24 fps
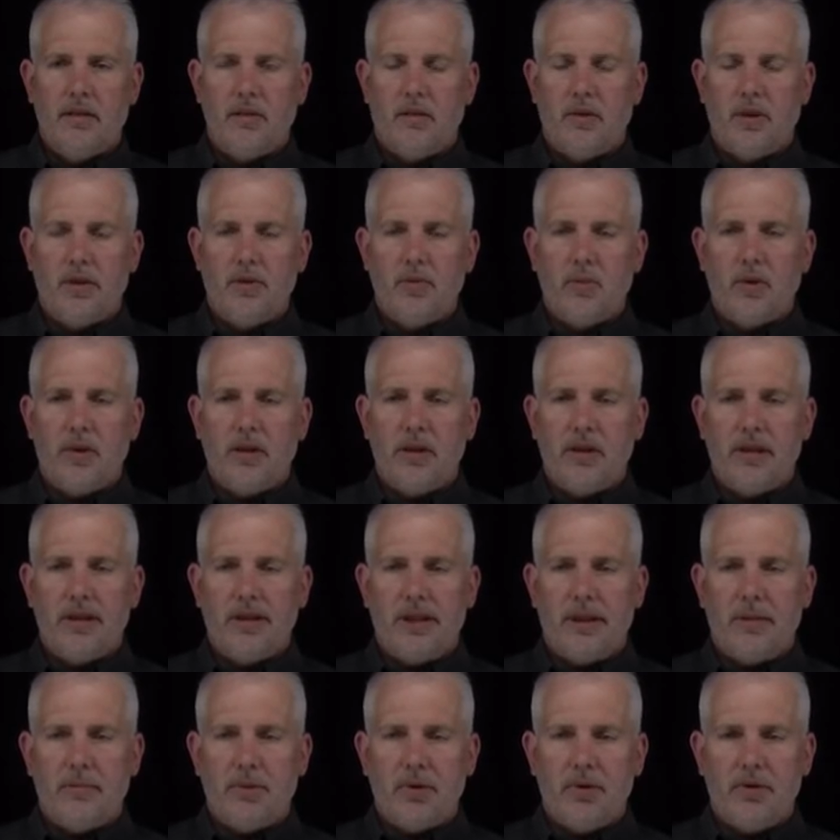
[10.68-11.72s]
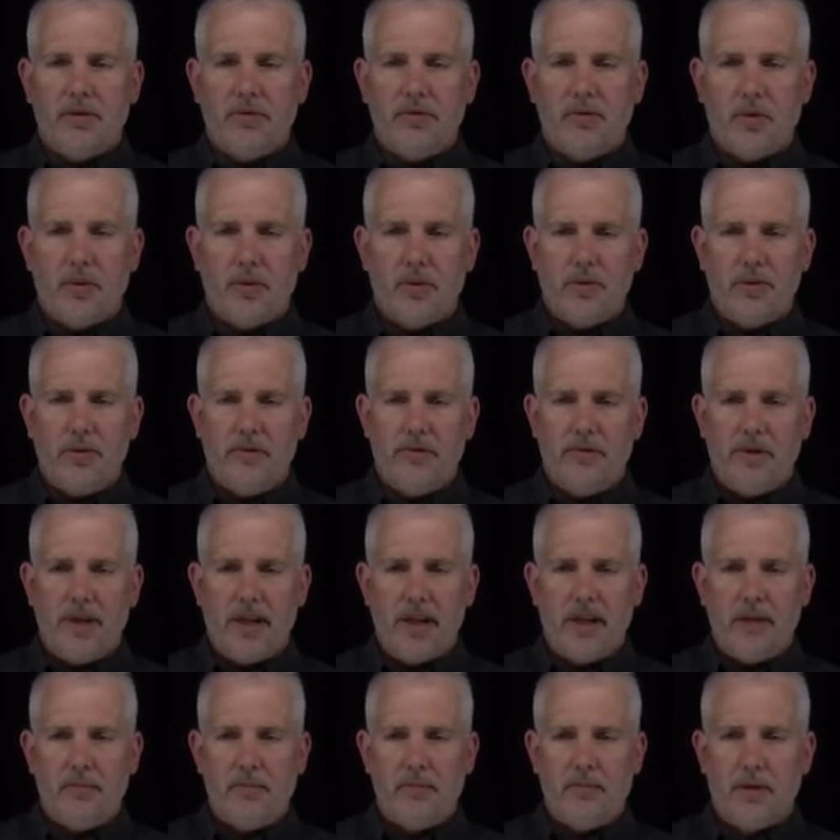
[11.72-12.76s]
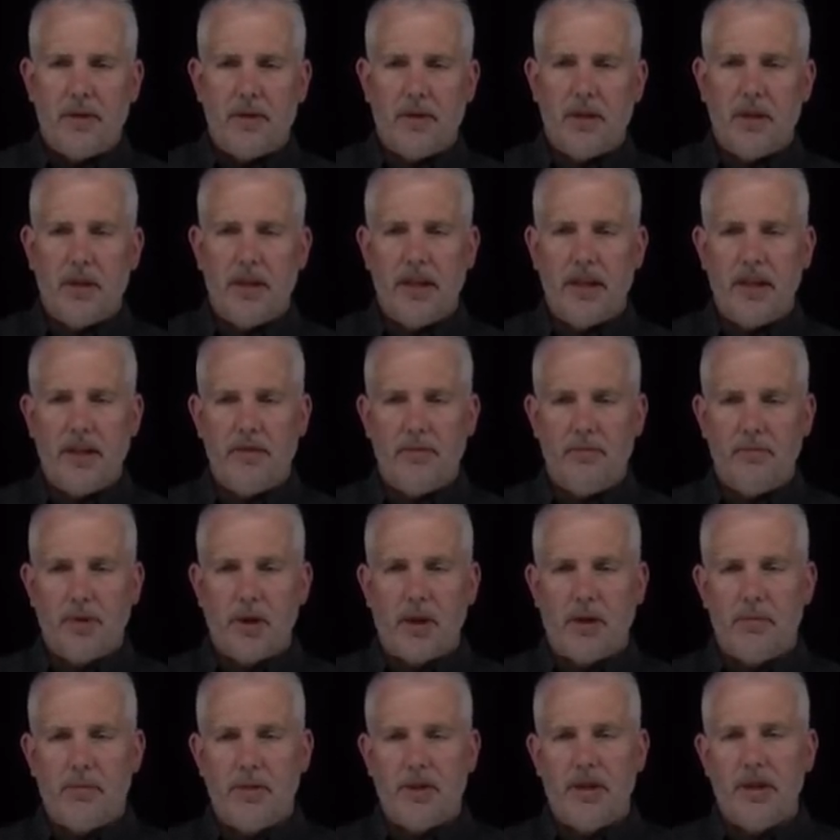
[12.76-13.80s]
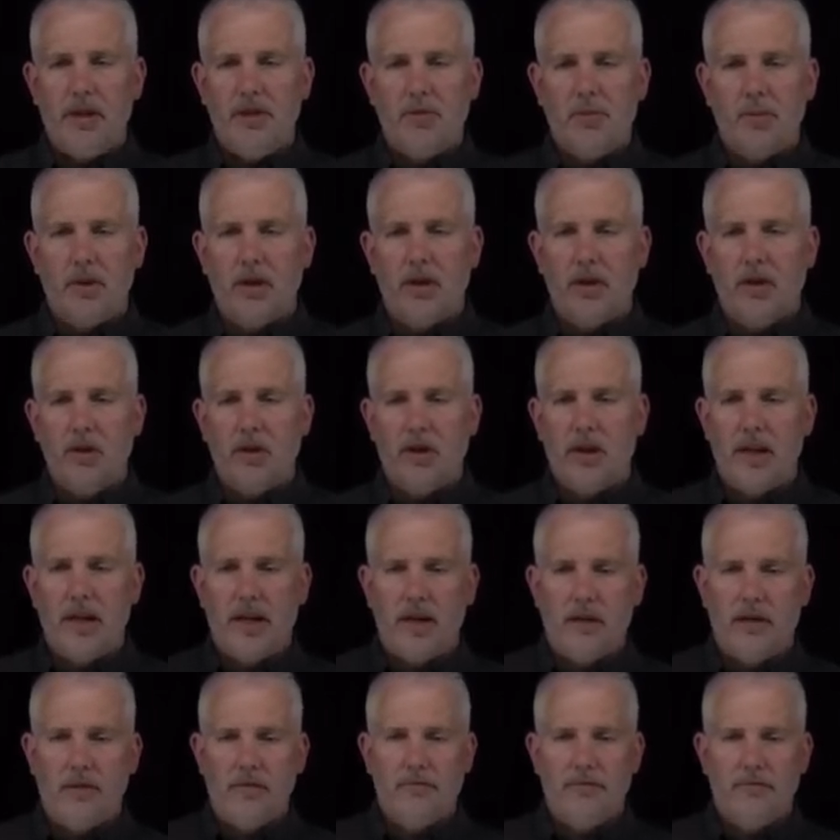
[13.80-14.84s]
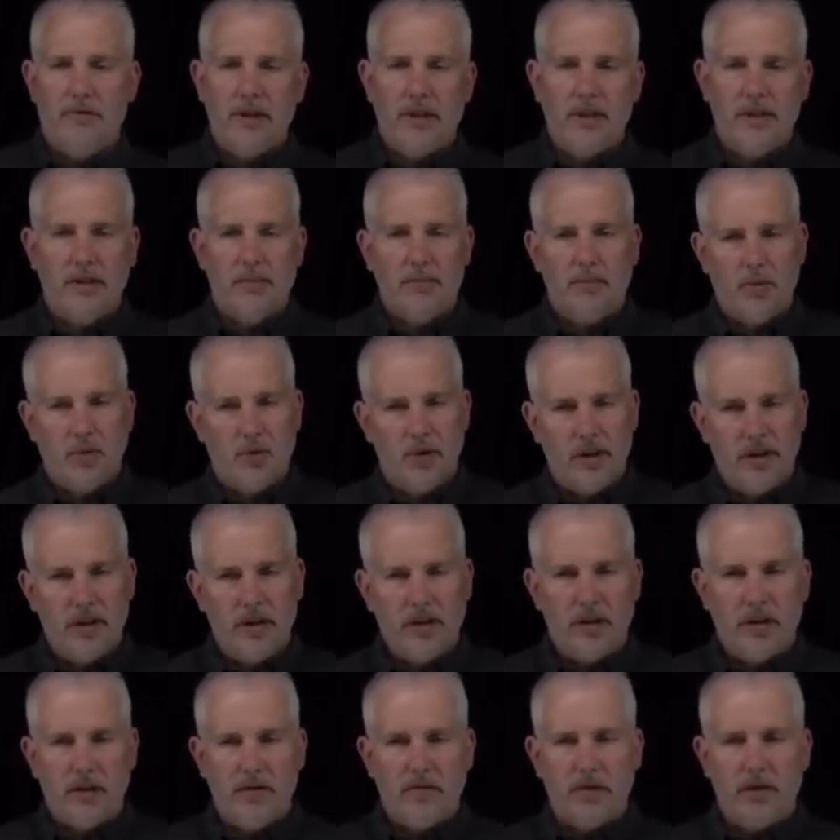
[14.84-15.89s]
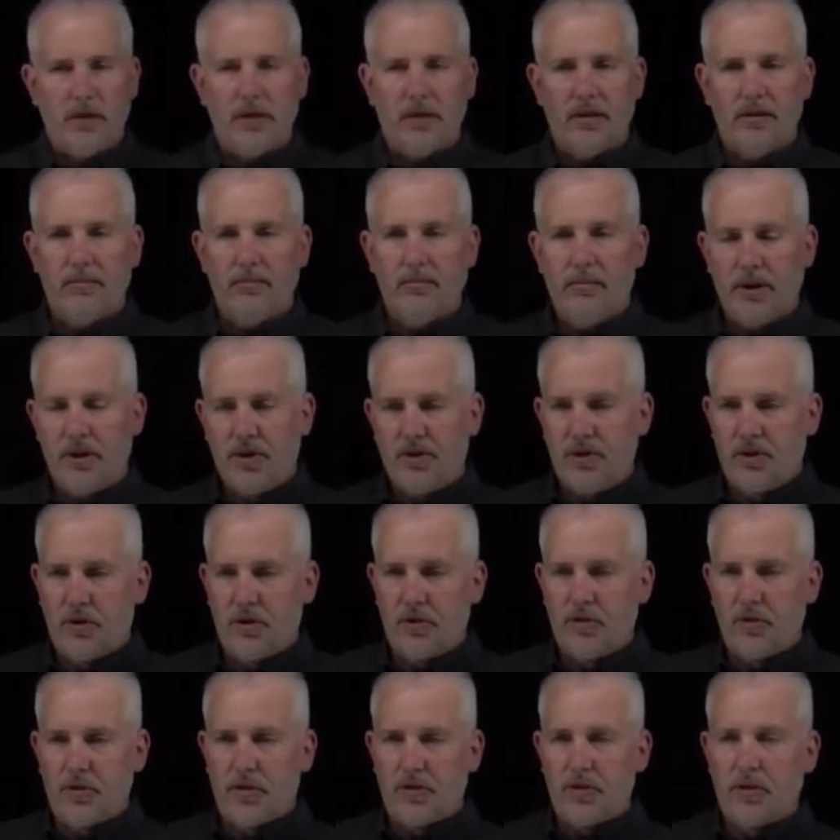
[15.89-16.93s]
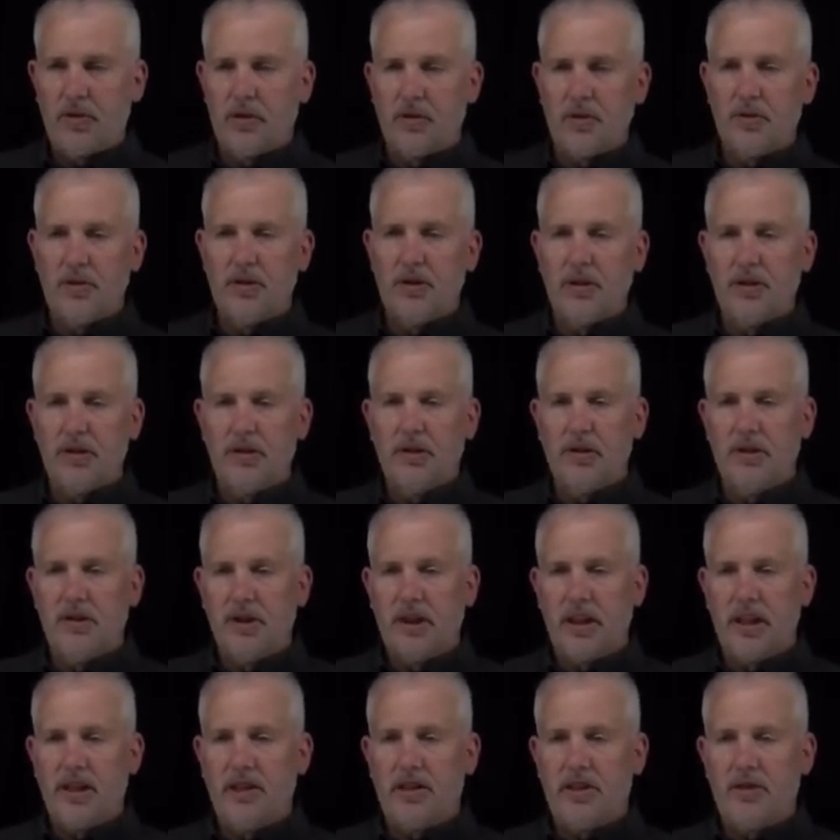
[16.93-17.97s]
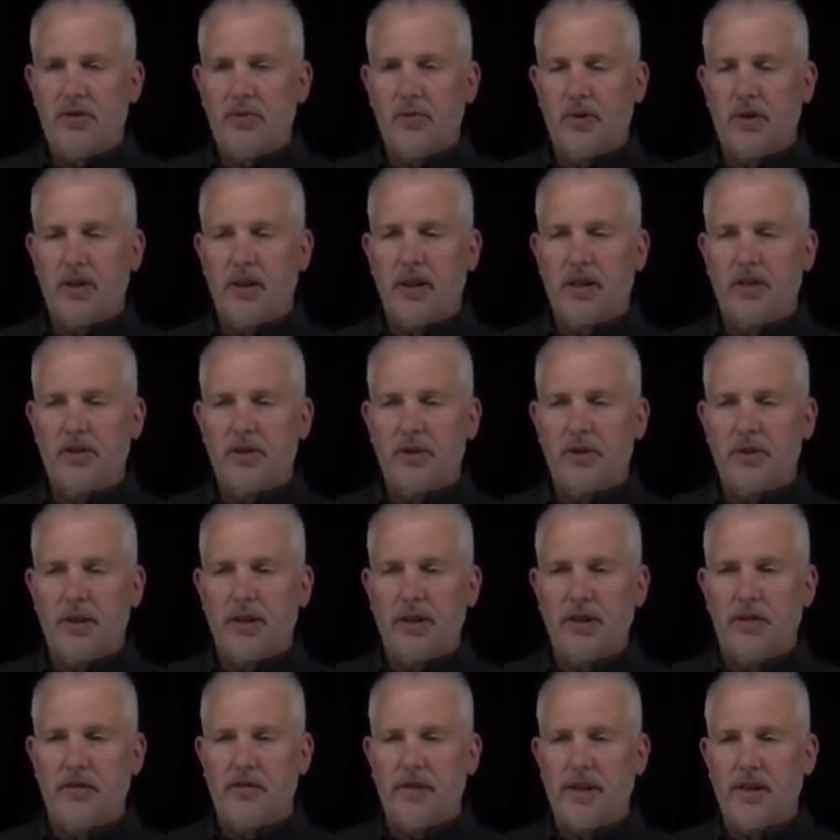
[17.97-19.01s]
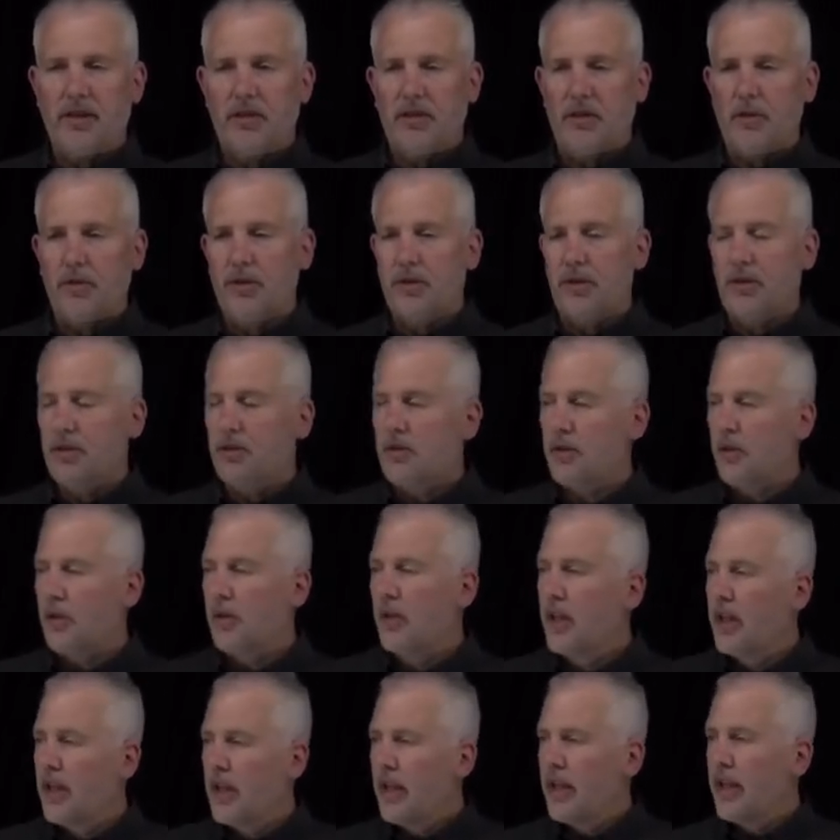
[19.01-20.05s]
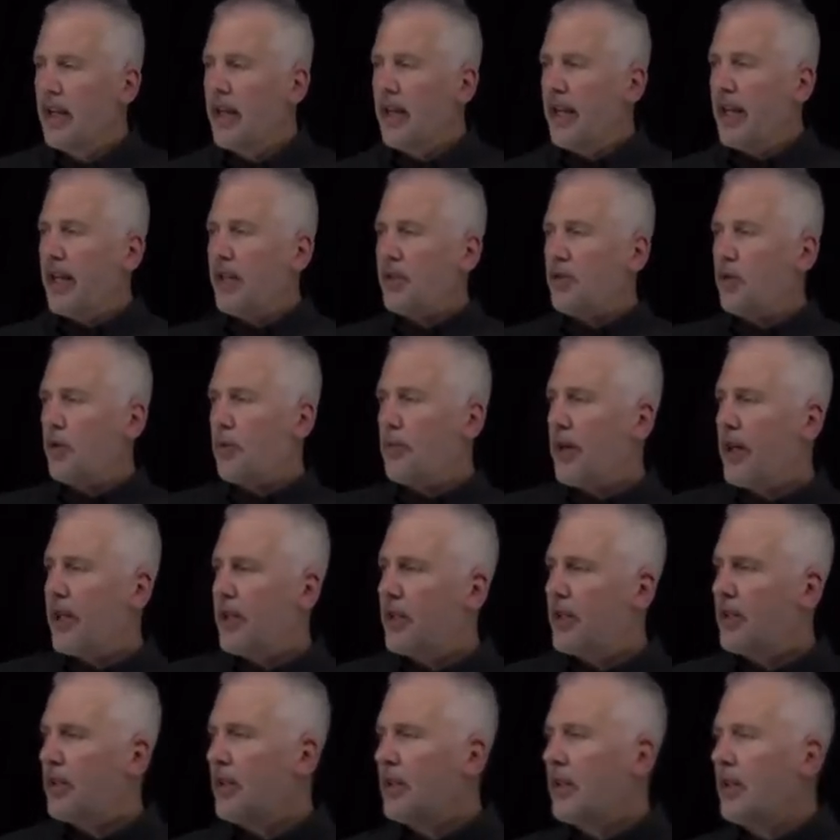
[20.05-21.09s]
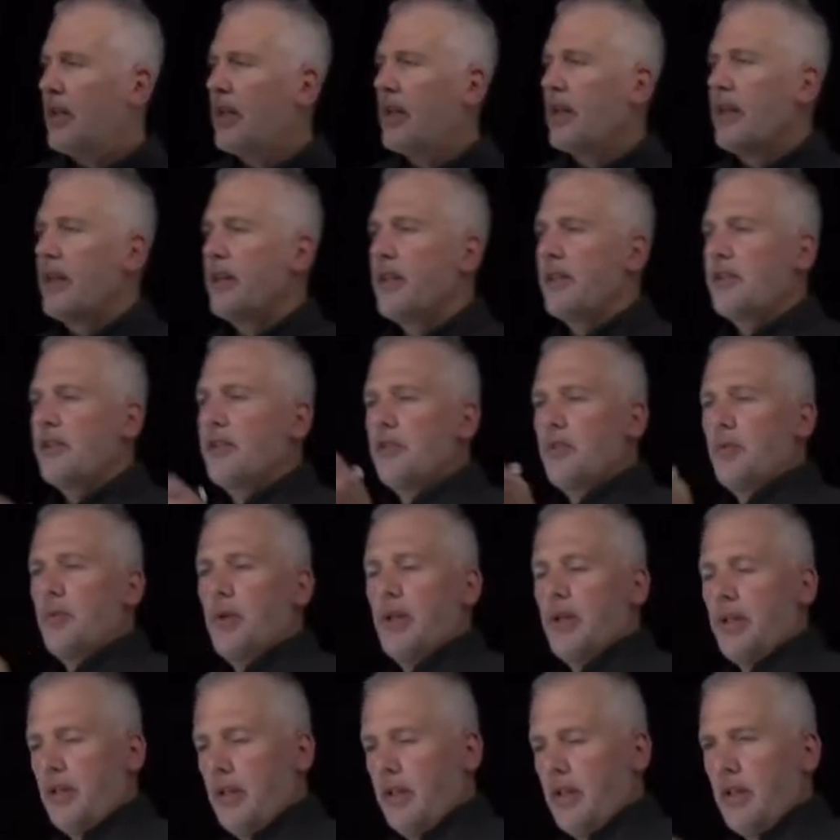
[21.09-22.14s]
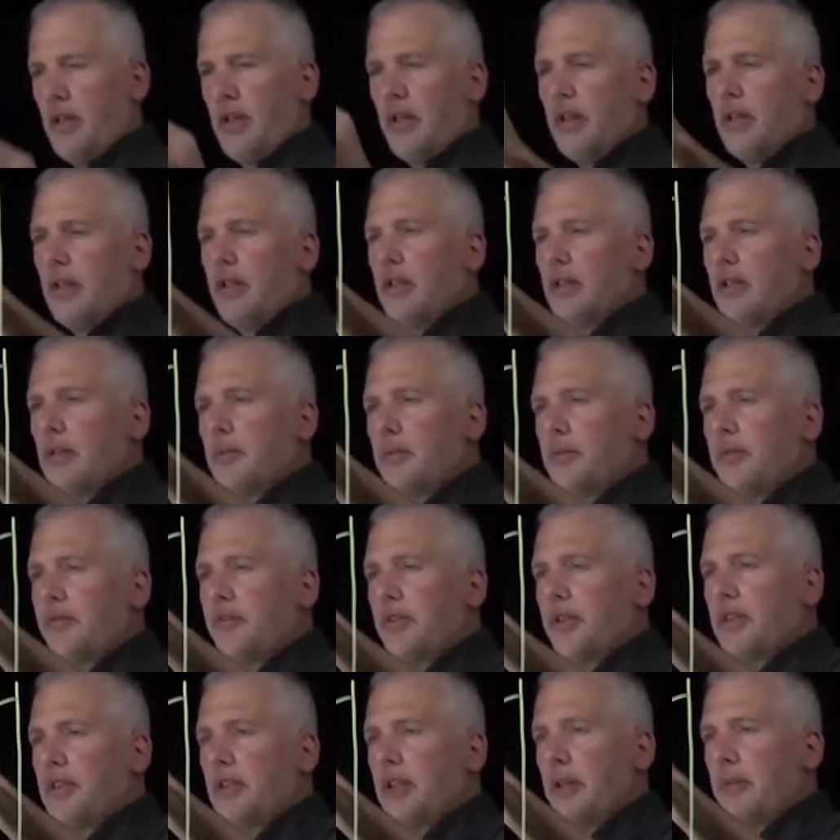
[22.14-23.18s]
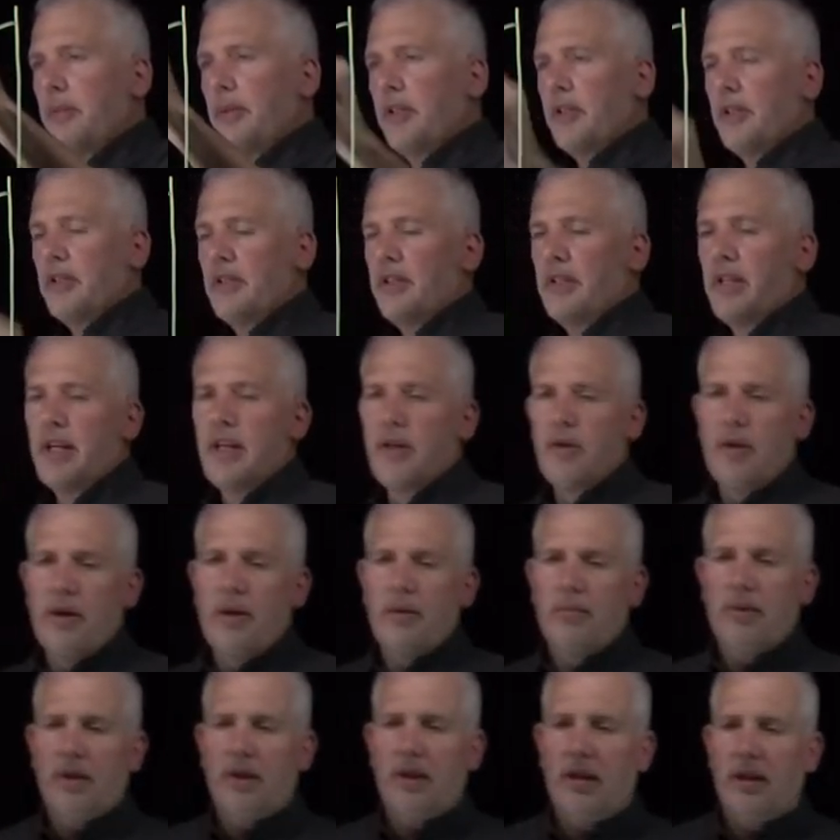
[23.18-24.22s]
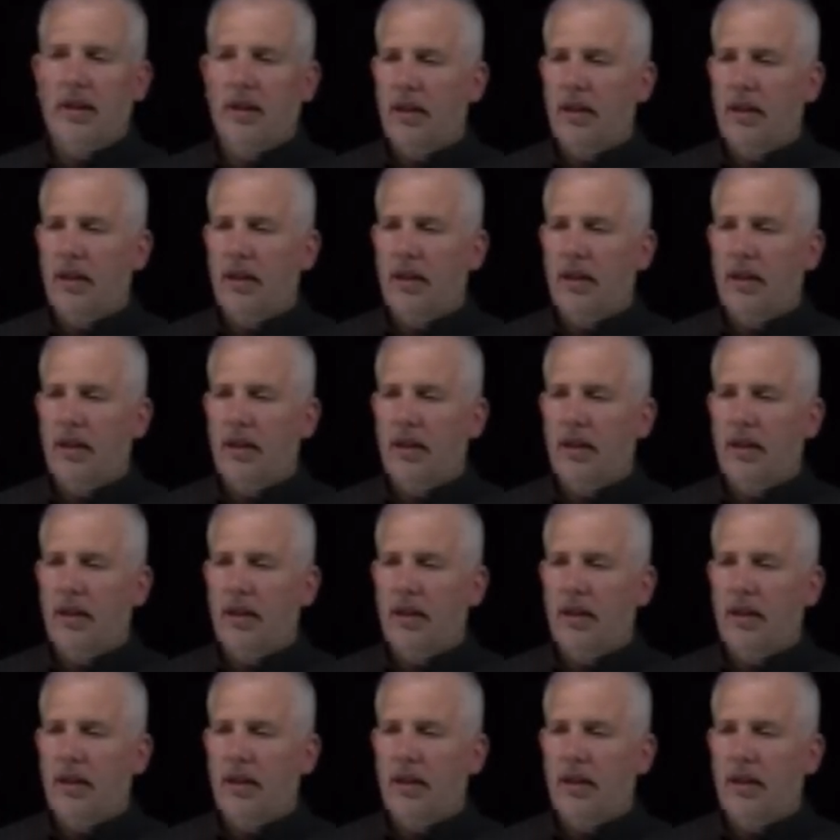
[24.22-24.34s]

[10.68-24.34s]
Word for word: as one example of what we've named colligative properties, we can look at how the freezing point of a mixture or a solution changes with the concentration of that solution. So as a reminder, this is what, uh, let me finish labeling this diagram, but the,